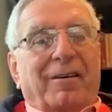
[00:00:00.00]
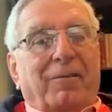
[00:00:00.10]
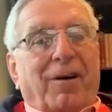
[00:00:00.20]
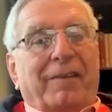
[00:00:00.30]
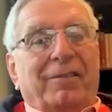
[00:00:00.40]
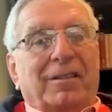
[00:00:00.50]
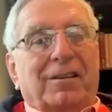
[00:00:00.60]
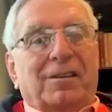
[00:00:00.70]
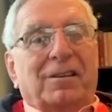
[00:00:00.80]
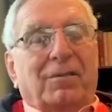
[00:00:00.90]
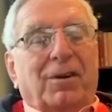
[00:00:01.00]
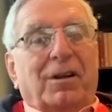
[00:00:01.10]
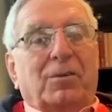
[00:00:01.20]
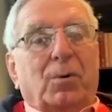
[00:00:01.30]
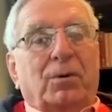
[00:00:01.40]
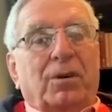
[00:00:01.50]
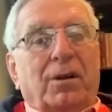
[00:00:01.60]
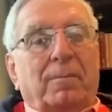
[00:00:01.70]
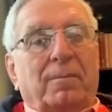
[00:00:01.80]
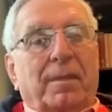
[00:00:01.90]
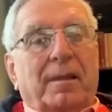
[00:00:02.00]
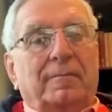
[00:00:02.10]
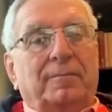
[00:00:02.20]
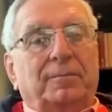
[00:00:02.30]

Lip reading: reviving this in the very short term.